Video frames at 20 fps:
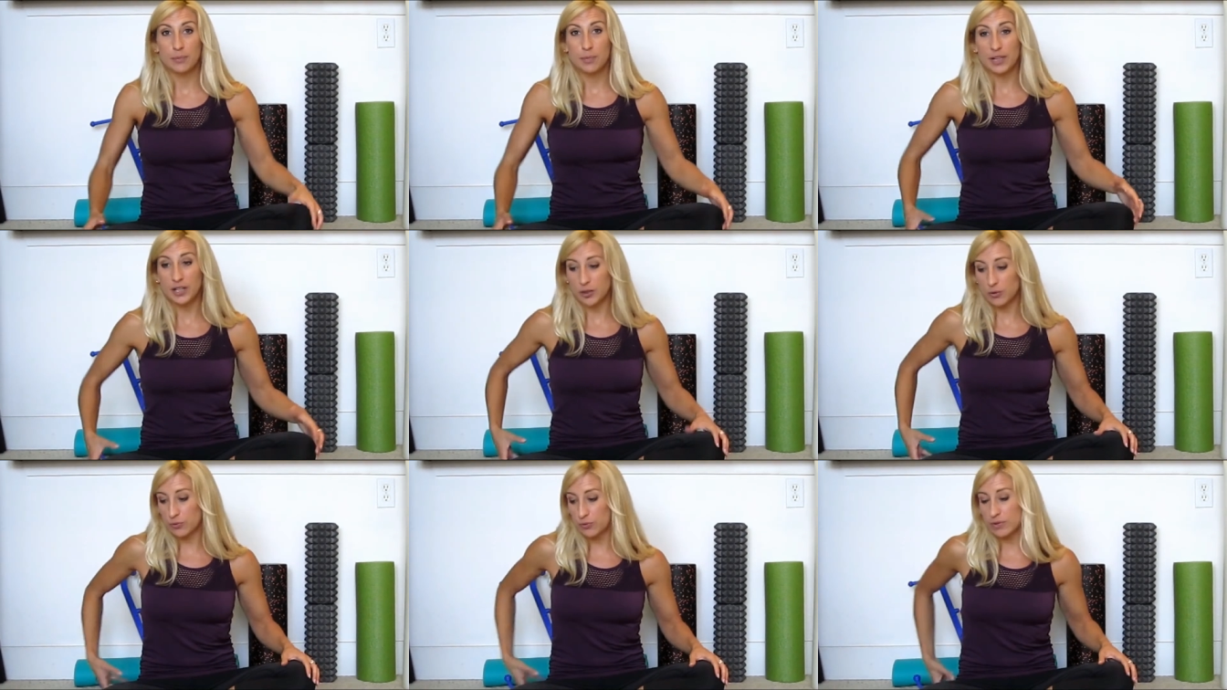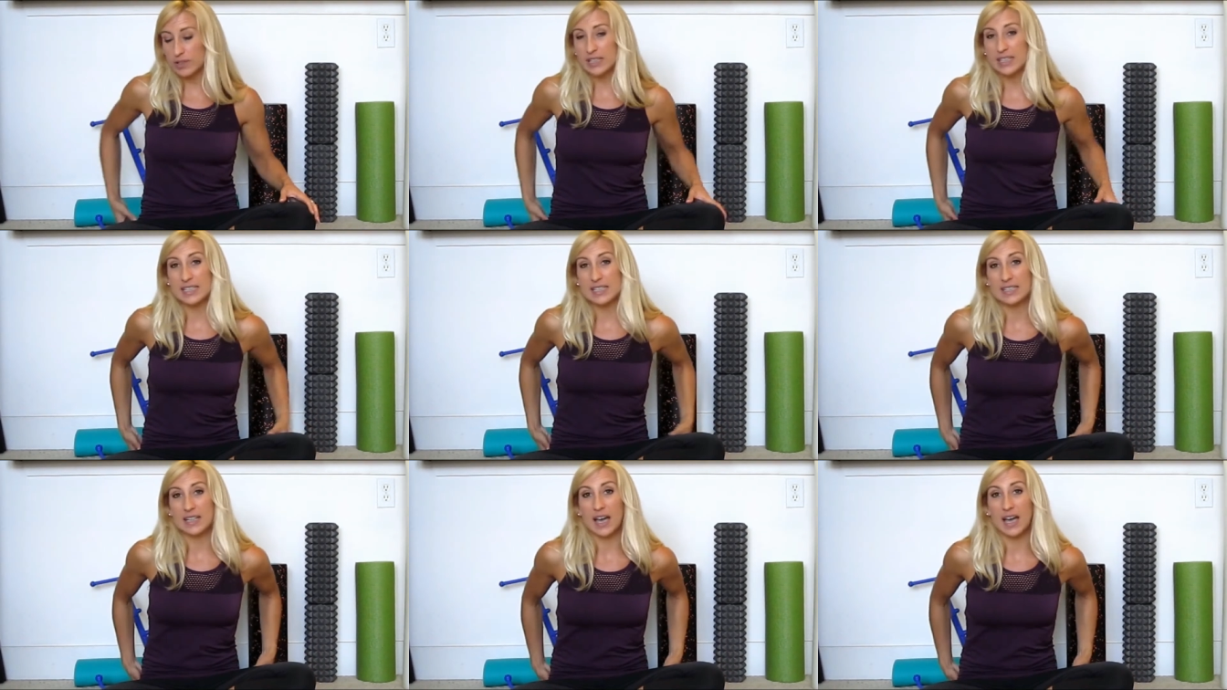but you're
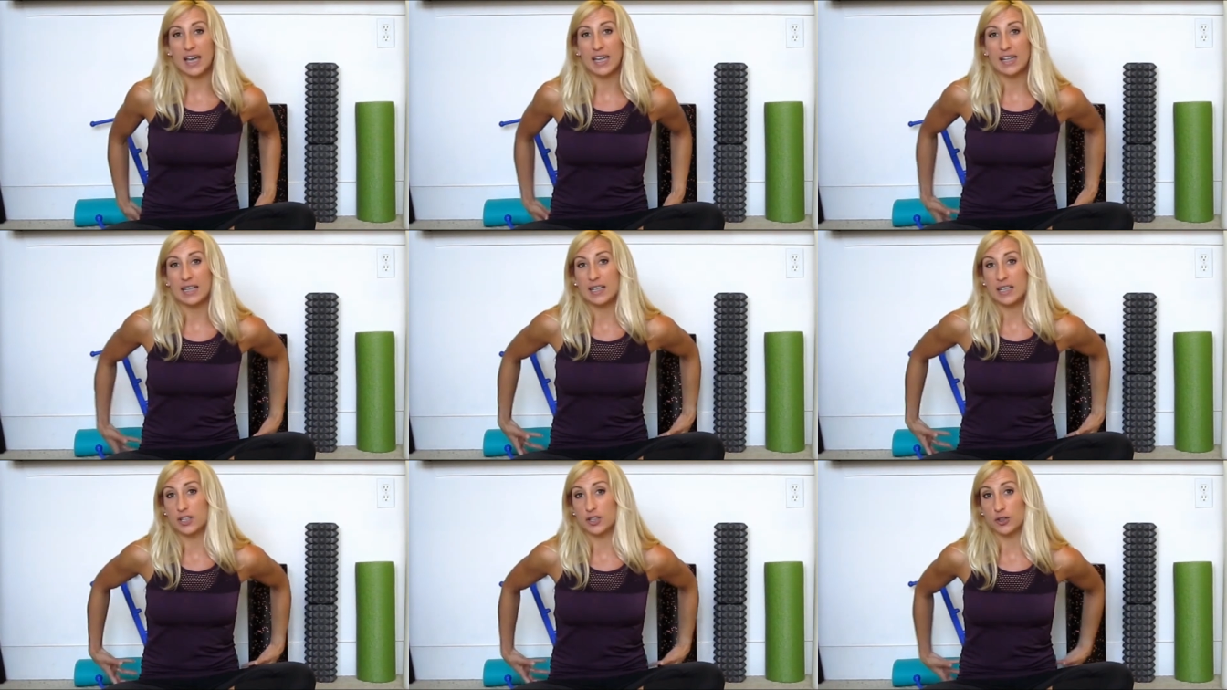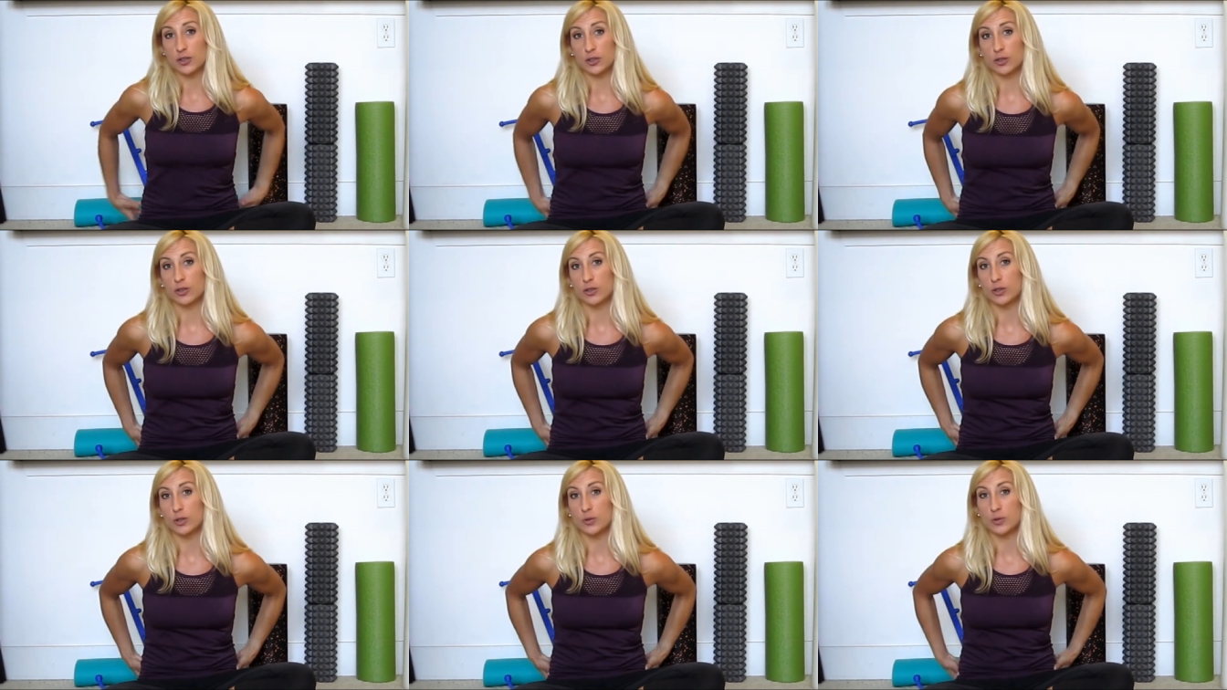really tight in your
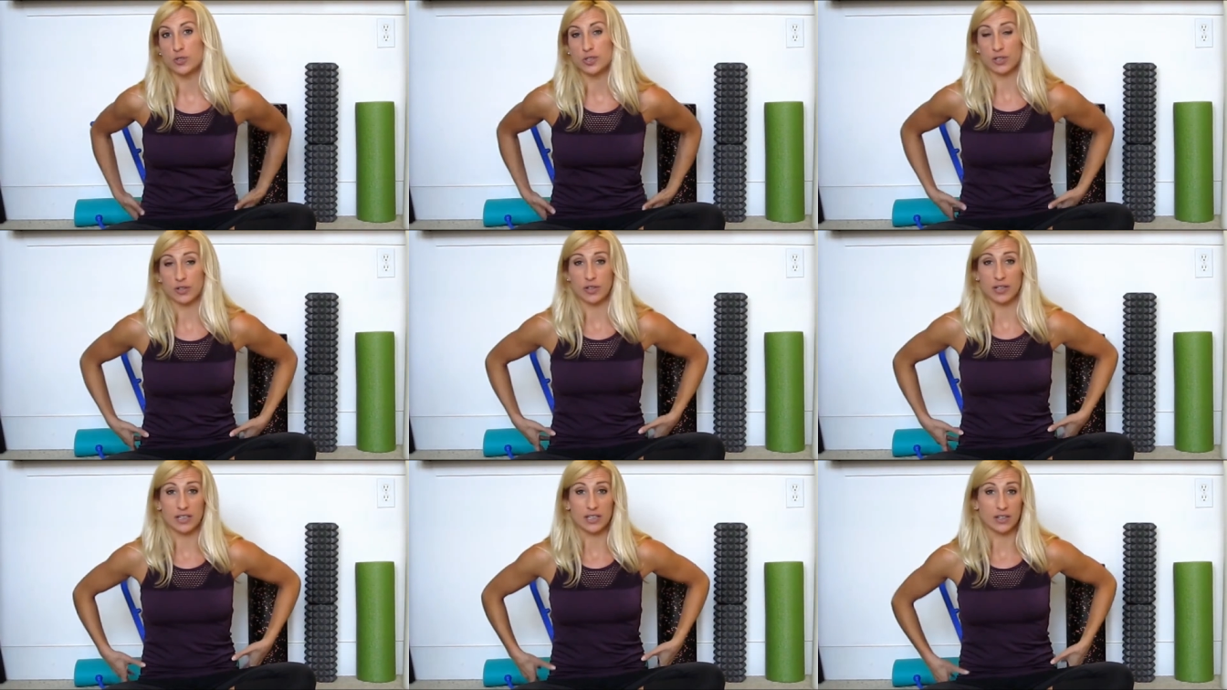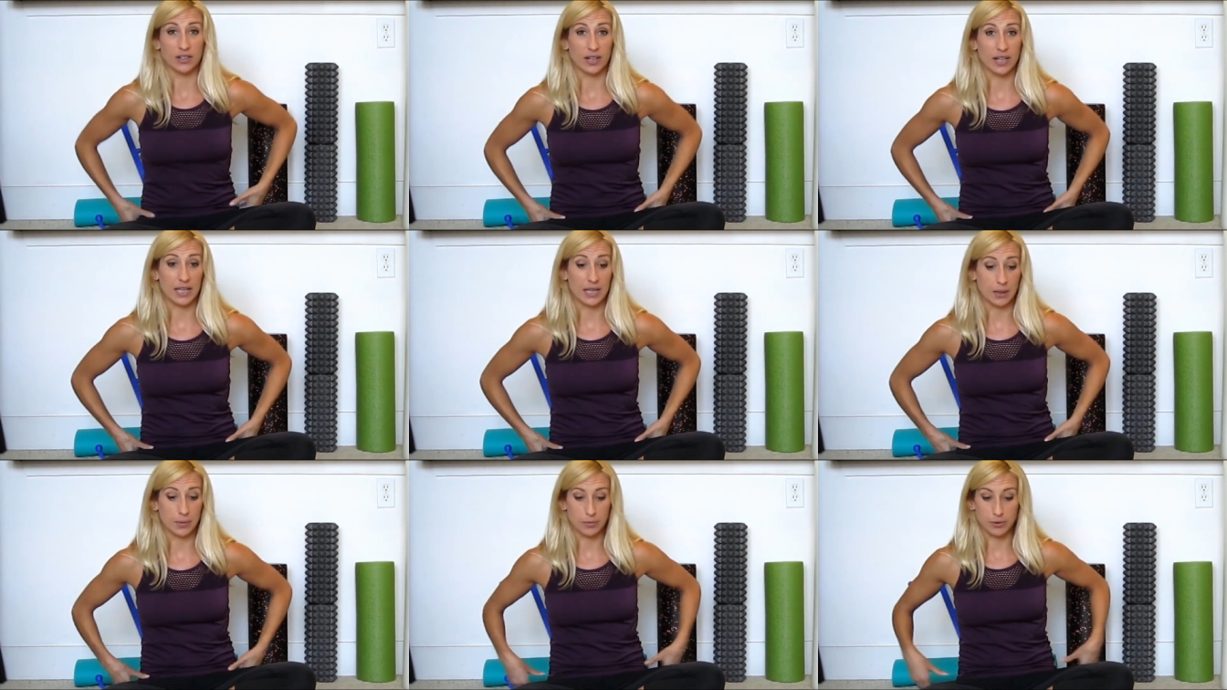glutes or in your
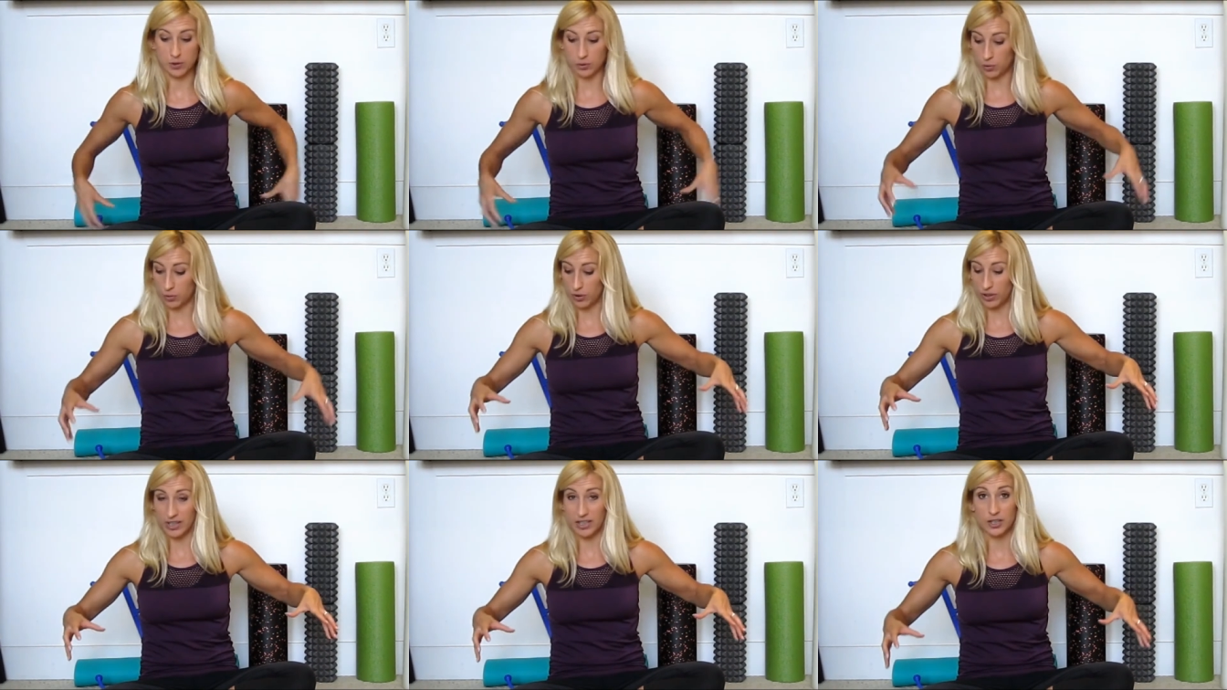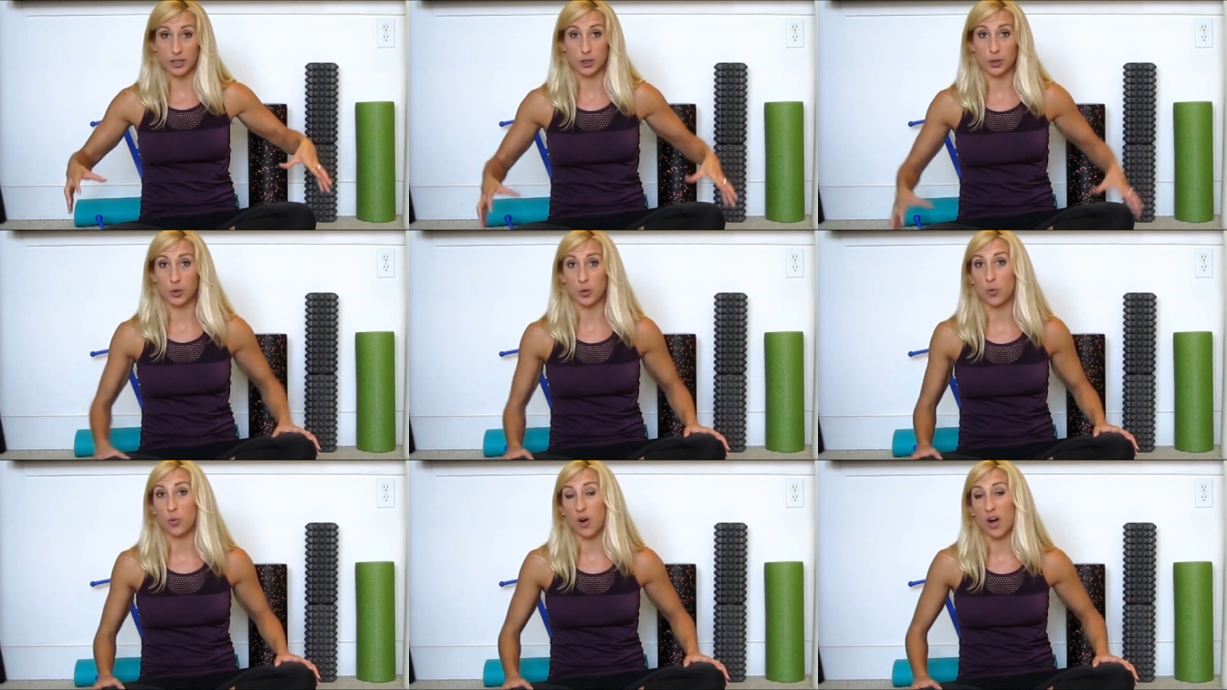hips or in your
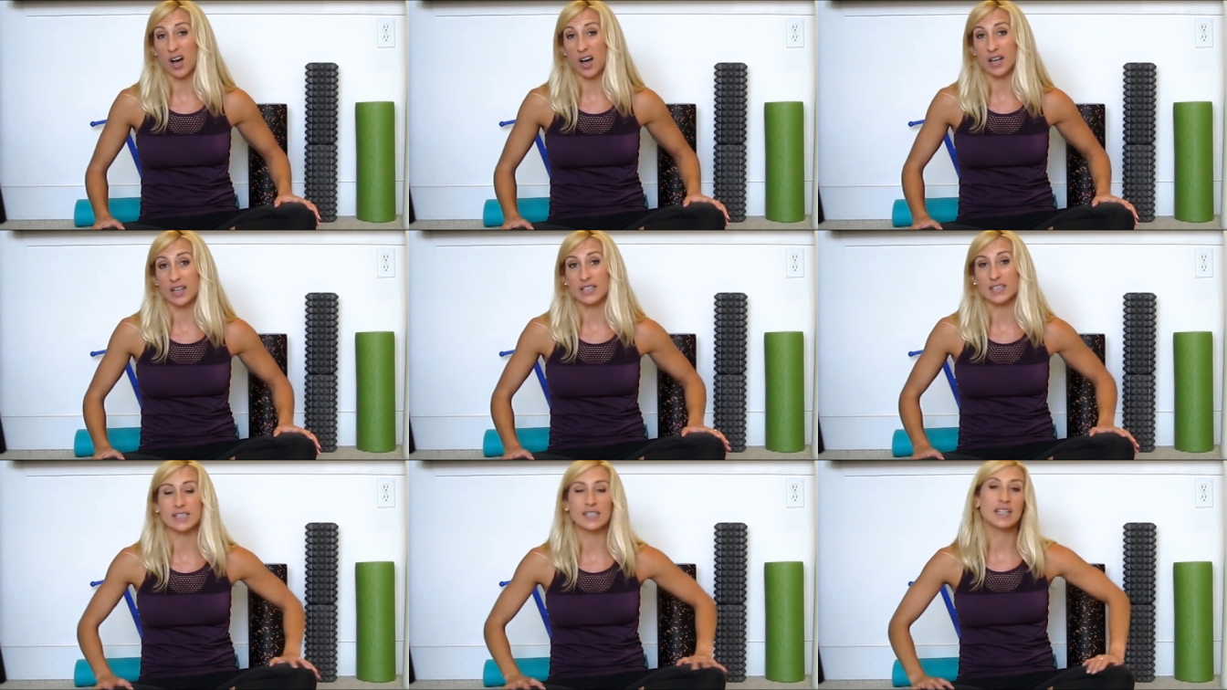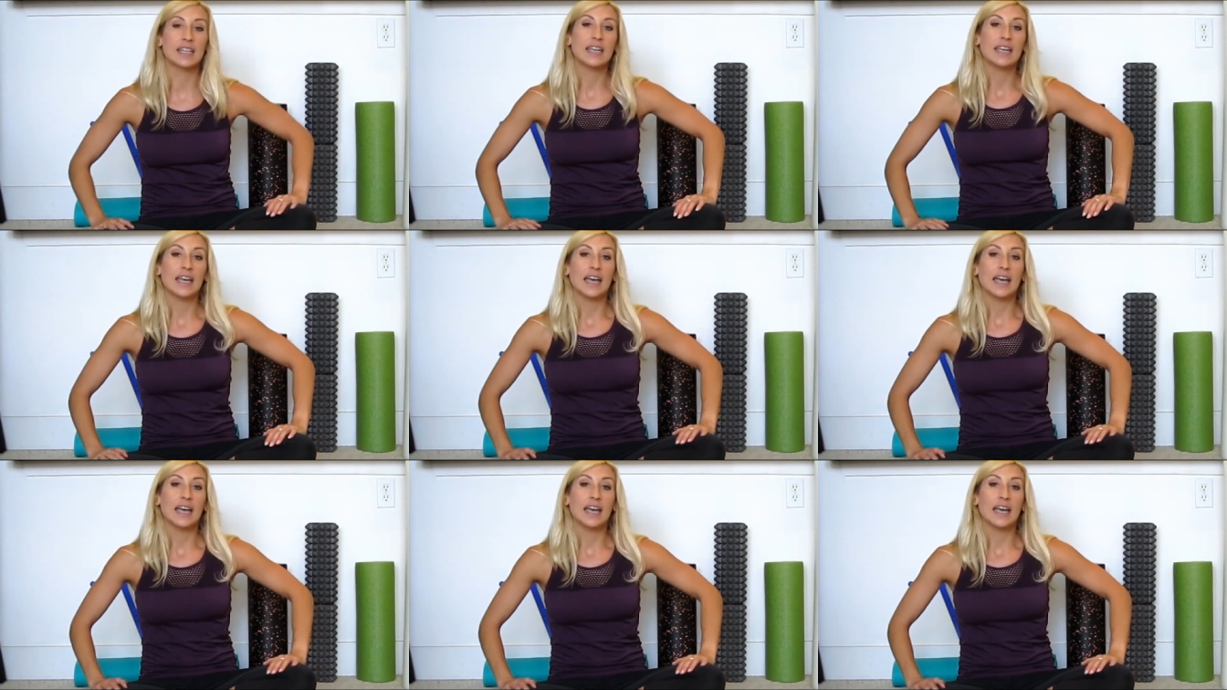quads.